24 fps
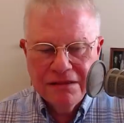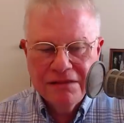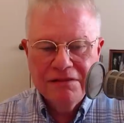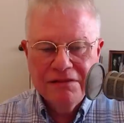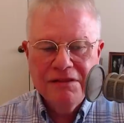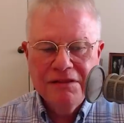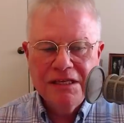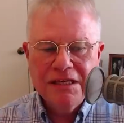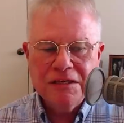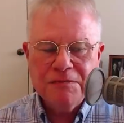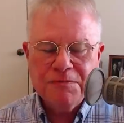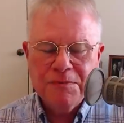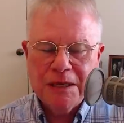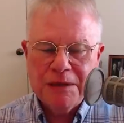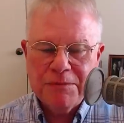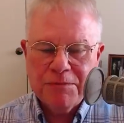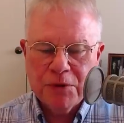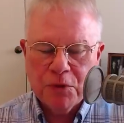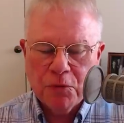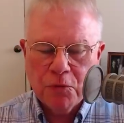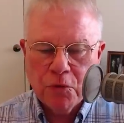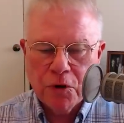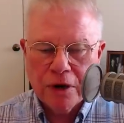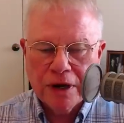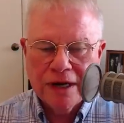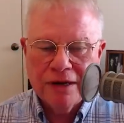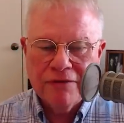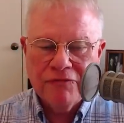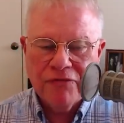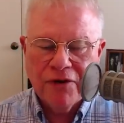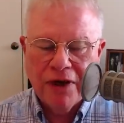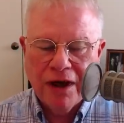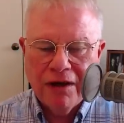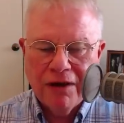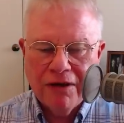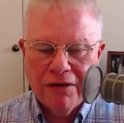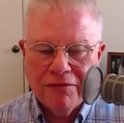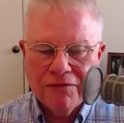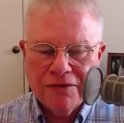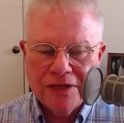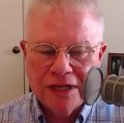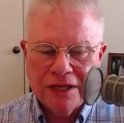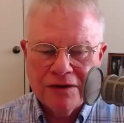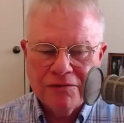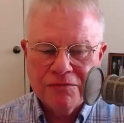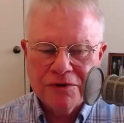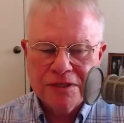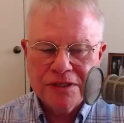these people were involved
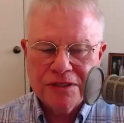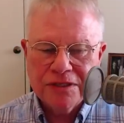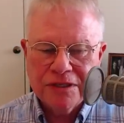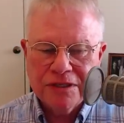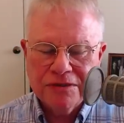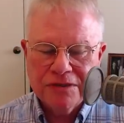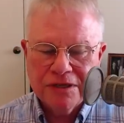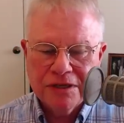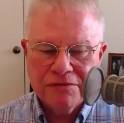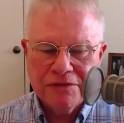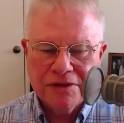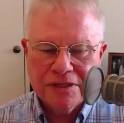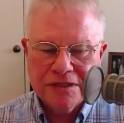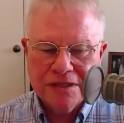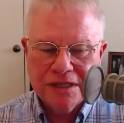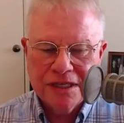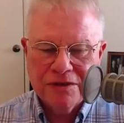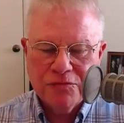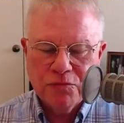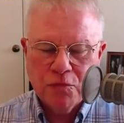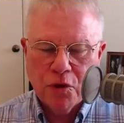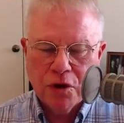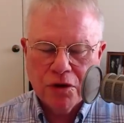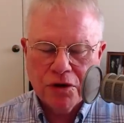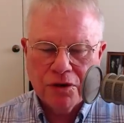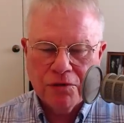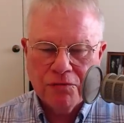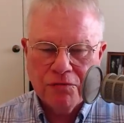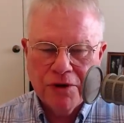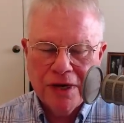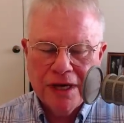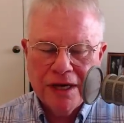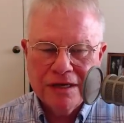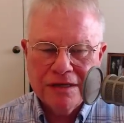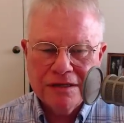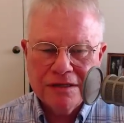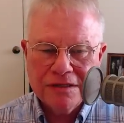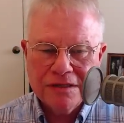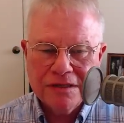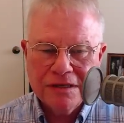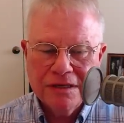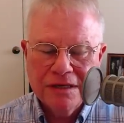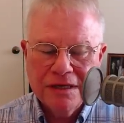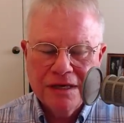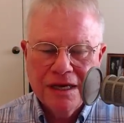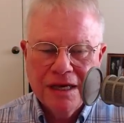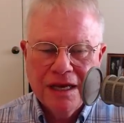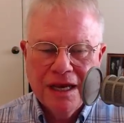in research at the Skinwalker Ranch
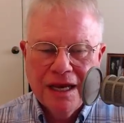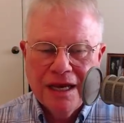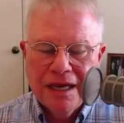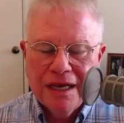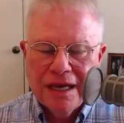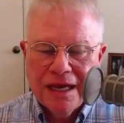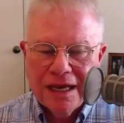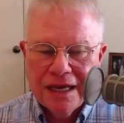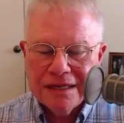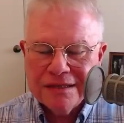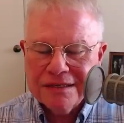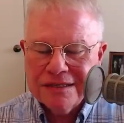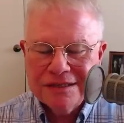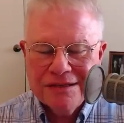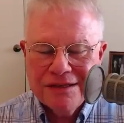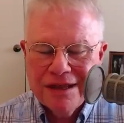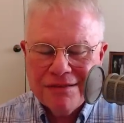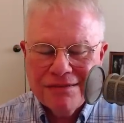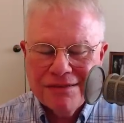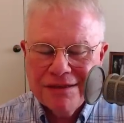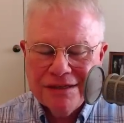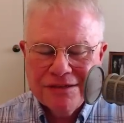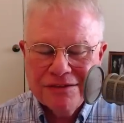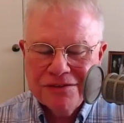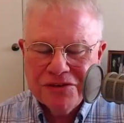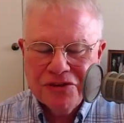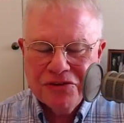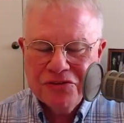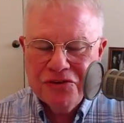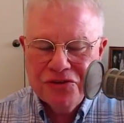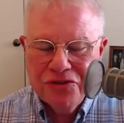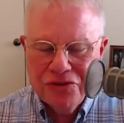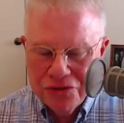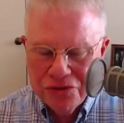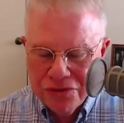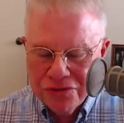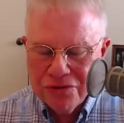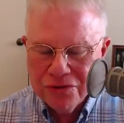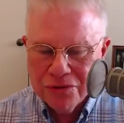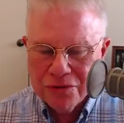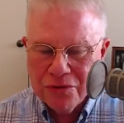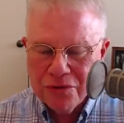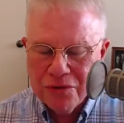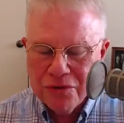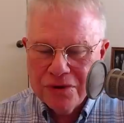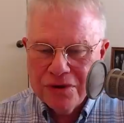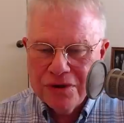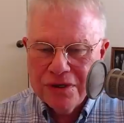has nothing to
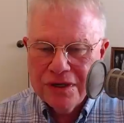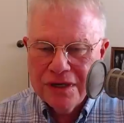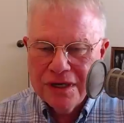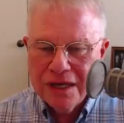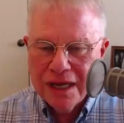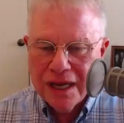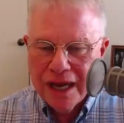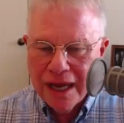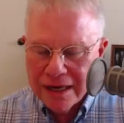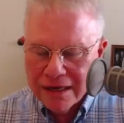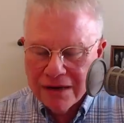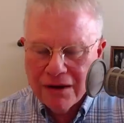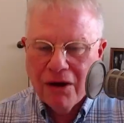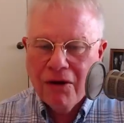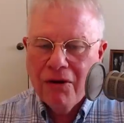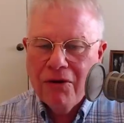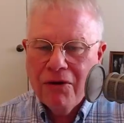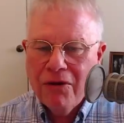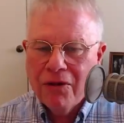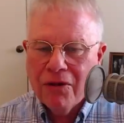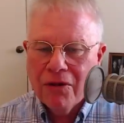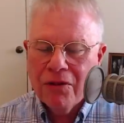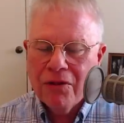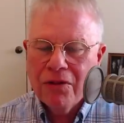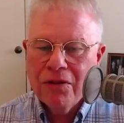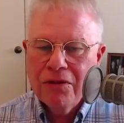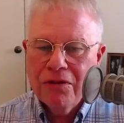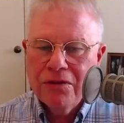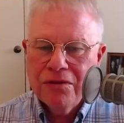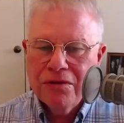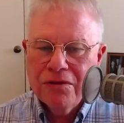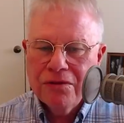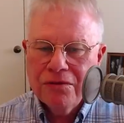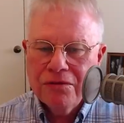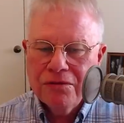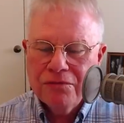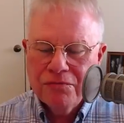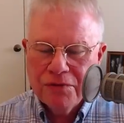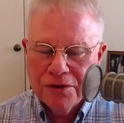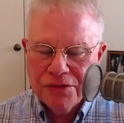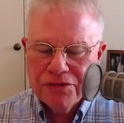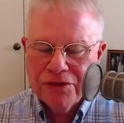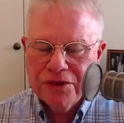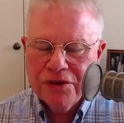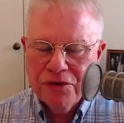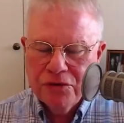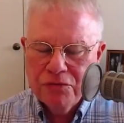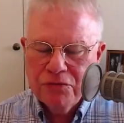do at all
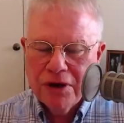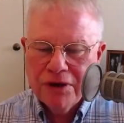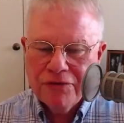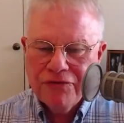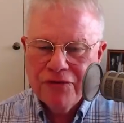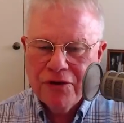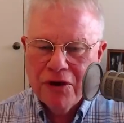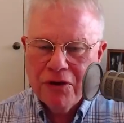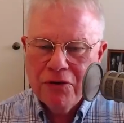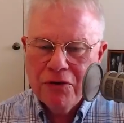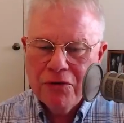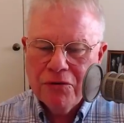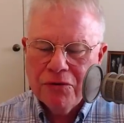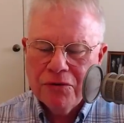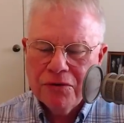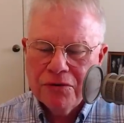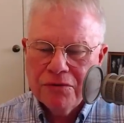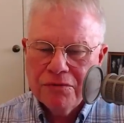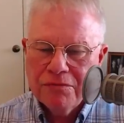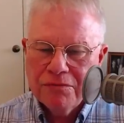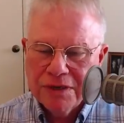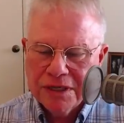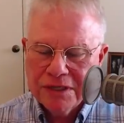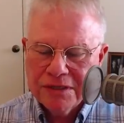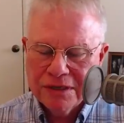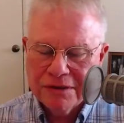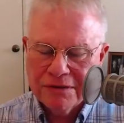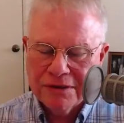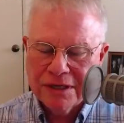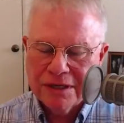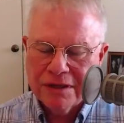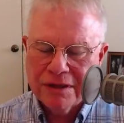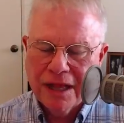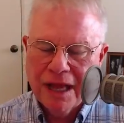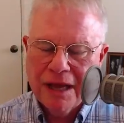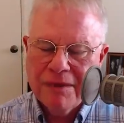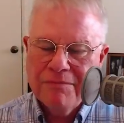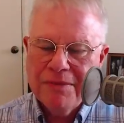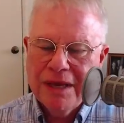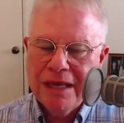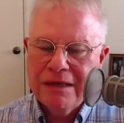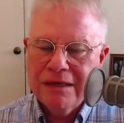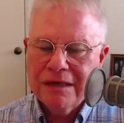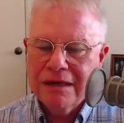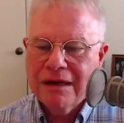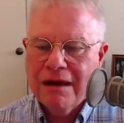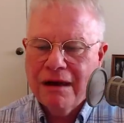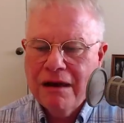with the U F O material. I made
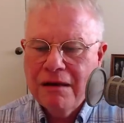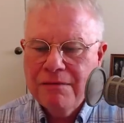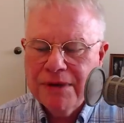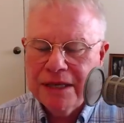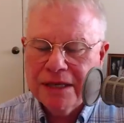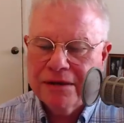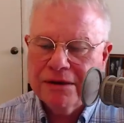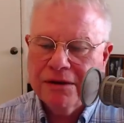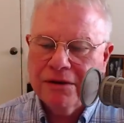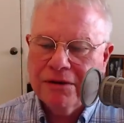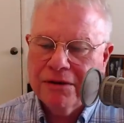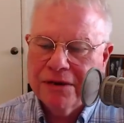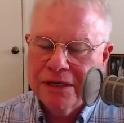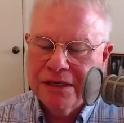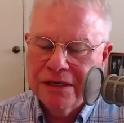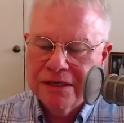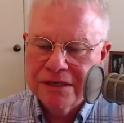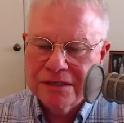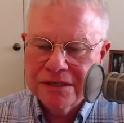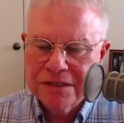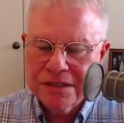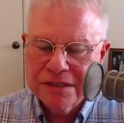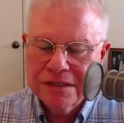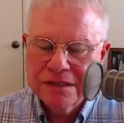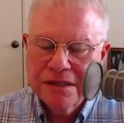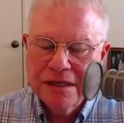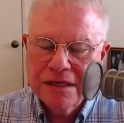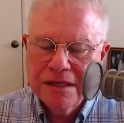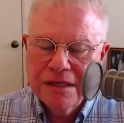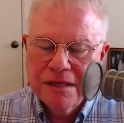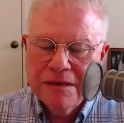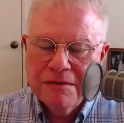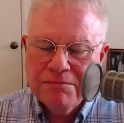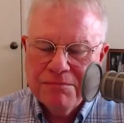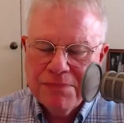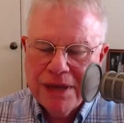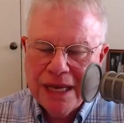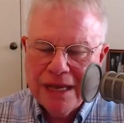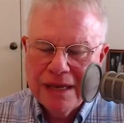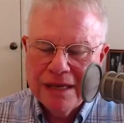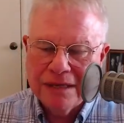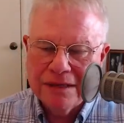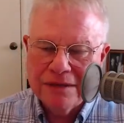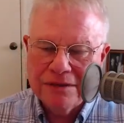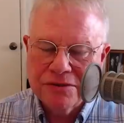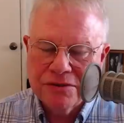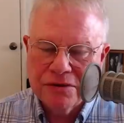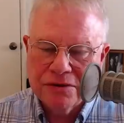a comment on his
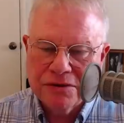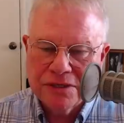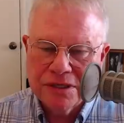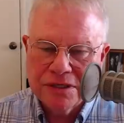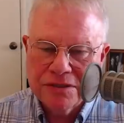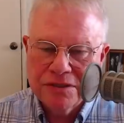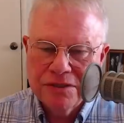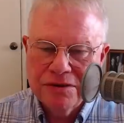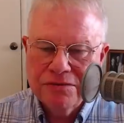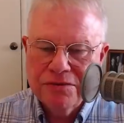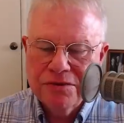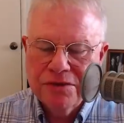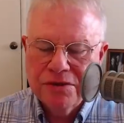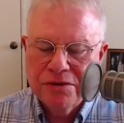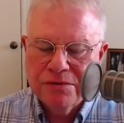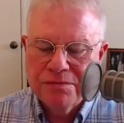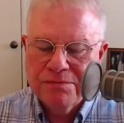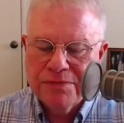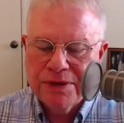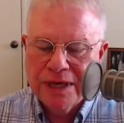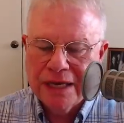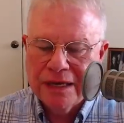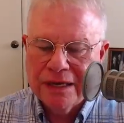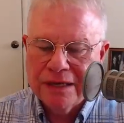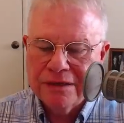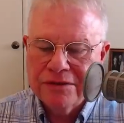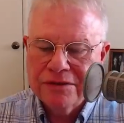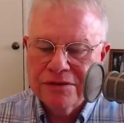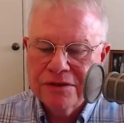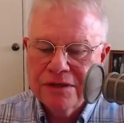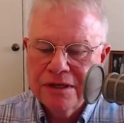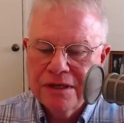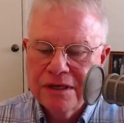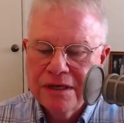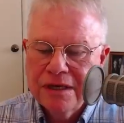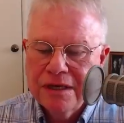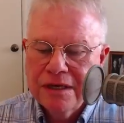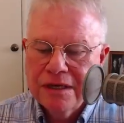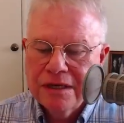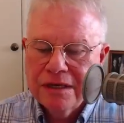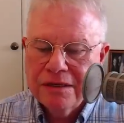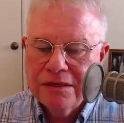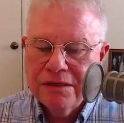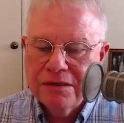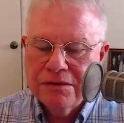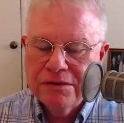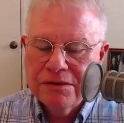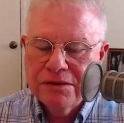page, on his YouTube page.
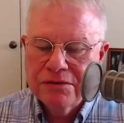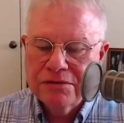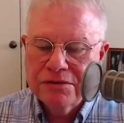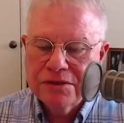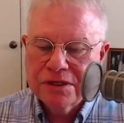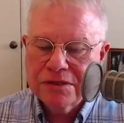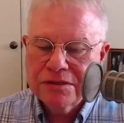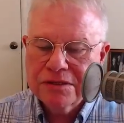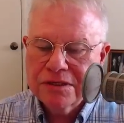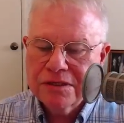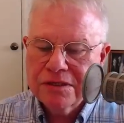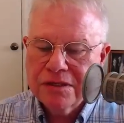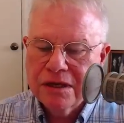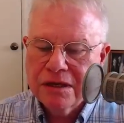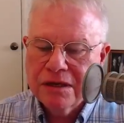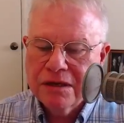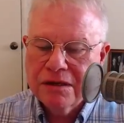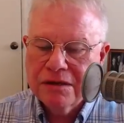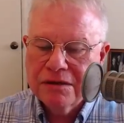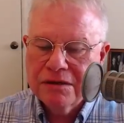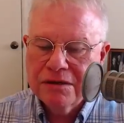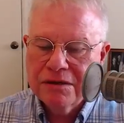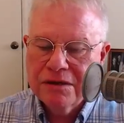You, you just uh,